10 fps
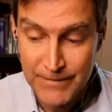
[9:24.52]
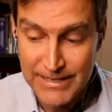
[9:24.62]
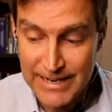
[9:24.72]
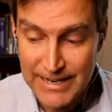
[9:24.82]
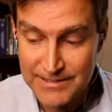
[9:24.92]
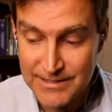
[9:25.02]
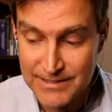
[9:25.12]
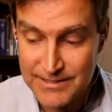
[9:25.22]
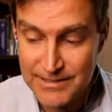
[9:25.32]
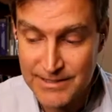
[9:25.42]
yeah, it's
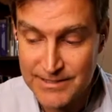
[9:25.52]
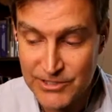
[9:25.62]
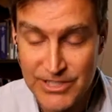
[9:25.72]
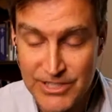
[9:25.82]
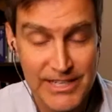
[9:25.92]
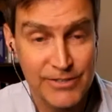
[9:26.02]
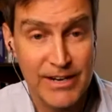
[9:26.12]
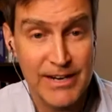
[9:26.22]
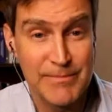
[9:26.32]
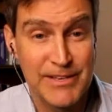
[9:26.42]
it's it's such a need,
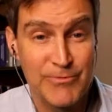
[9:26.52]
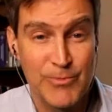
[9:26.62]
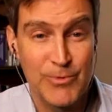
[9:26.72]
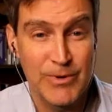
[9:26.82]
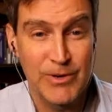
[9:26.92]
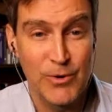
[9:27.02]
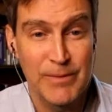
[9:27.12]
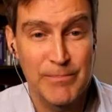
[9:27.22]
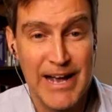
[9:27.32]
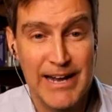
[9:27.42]
right? I mean,
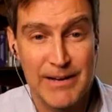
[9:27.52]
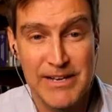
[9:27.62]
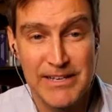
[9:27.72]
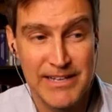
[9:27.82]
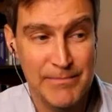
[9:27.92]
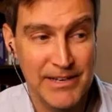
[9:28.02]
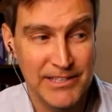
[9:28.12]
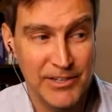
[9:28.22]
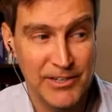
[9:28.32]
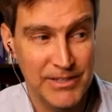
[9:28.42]
going back, I may date
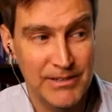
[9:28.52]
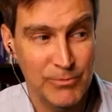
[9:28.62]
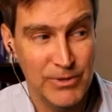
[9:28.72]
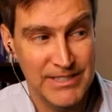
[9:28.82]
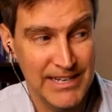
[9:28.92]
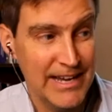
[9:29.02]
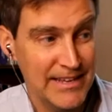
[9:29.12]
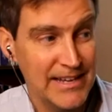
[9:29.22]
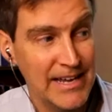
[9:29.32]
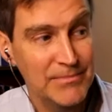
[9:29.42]
myself, but was it? I
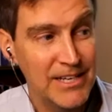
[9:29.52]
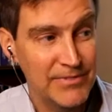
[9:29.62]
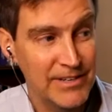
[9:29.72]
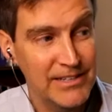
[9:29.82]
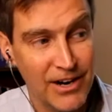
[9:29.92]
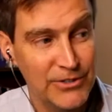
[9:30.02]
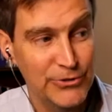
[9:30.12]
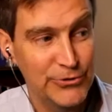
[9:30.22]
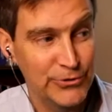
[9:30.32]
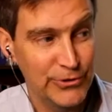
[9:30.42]
think MTV
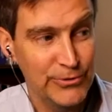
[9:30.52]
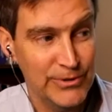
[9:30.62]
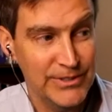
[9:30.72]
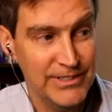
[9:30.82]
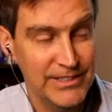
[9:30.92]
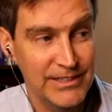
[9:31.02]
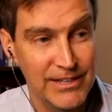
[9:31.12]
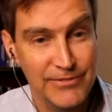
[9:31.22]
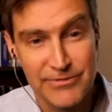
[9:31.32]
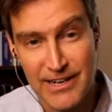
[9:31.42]
Dr. Drew was it
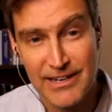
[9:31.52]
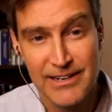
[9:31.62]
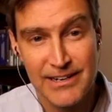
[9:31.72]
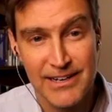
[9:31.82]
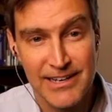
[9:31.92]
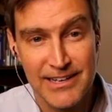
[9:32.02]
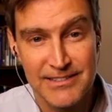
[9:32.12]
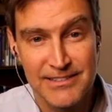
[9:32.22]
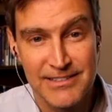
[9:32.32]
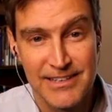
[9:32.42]
Loveline? I
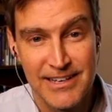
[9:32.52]
guess.